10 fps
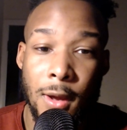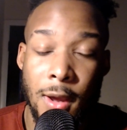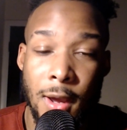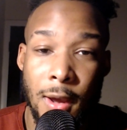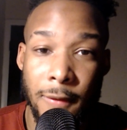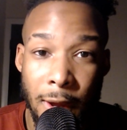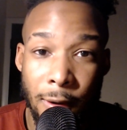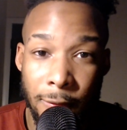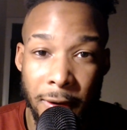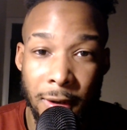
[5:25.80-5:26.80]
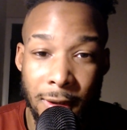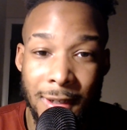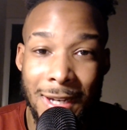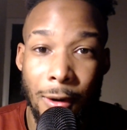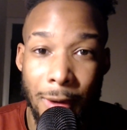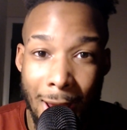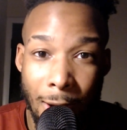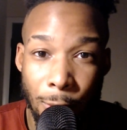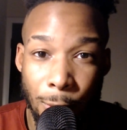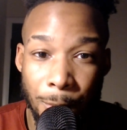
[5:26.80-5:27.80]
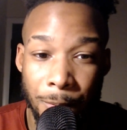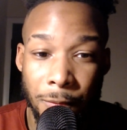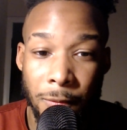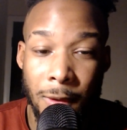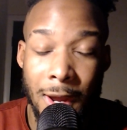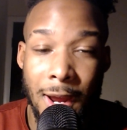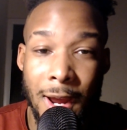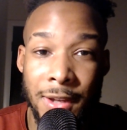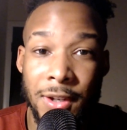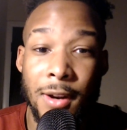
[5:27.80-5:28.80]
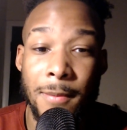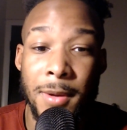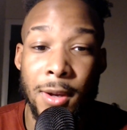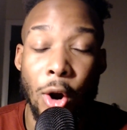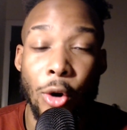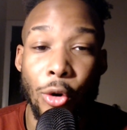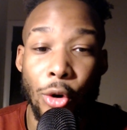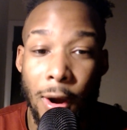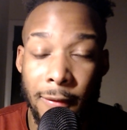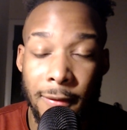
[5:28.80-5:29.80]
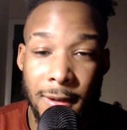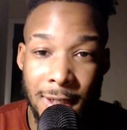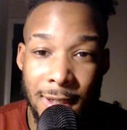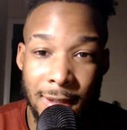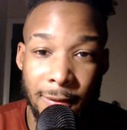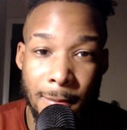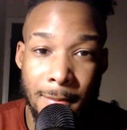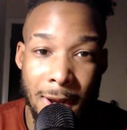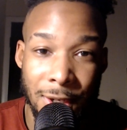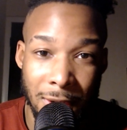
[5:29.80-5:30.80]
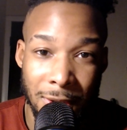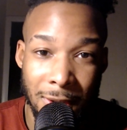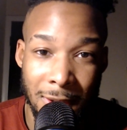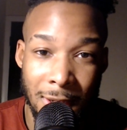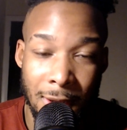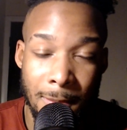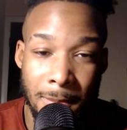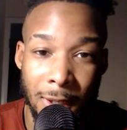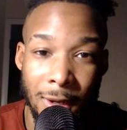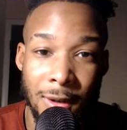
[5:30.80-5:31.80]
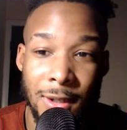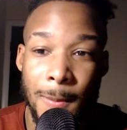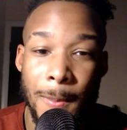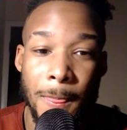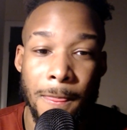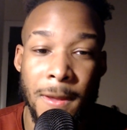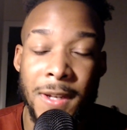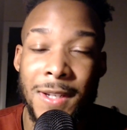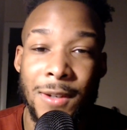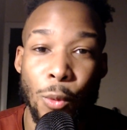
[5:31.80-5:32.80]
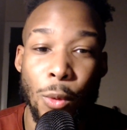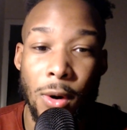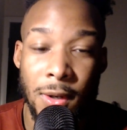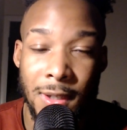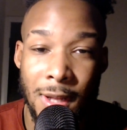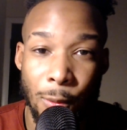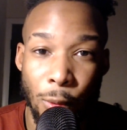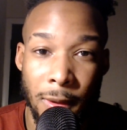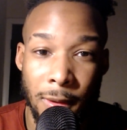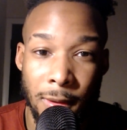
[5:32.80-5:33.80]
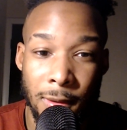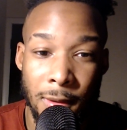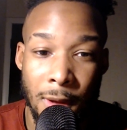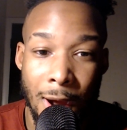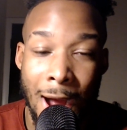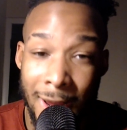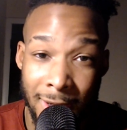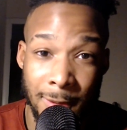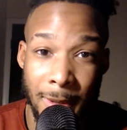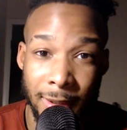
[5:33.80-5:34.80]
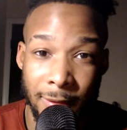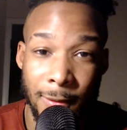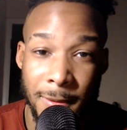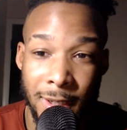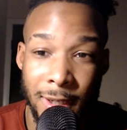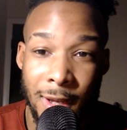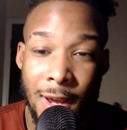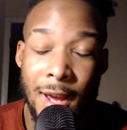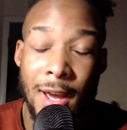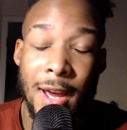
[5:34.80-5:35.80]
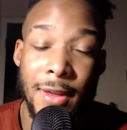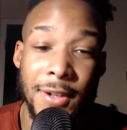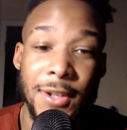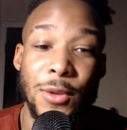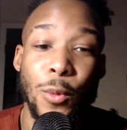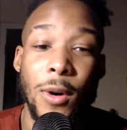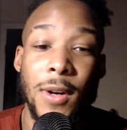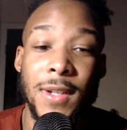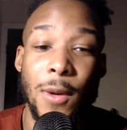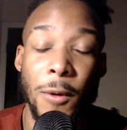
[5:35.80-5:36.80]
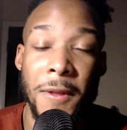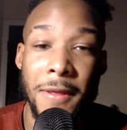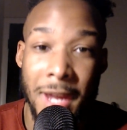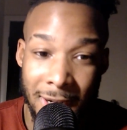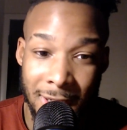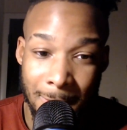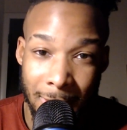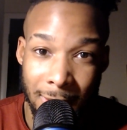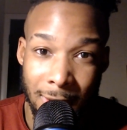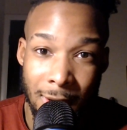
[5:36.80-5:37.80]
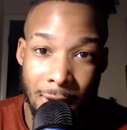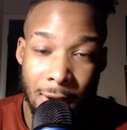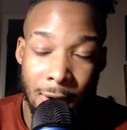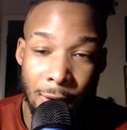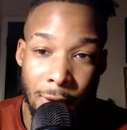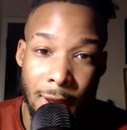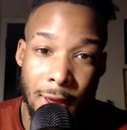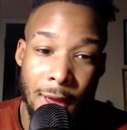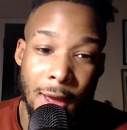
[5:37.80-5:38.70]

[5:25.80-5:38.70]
If they don't figure this out now, it's going to be a rough season for Manchester City, because this is worse than what I expected from City. And this is worse than what they expected, right?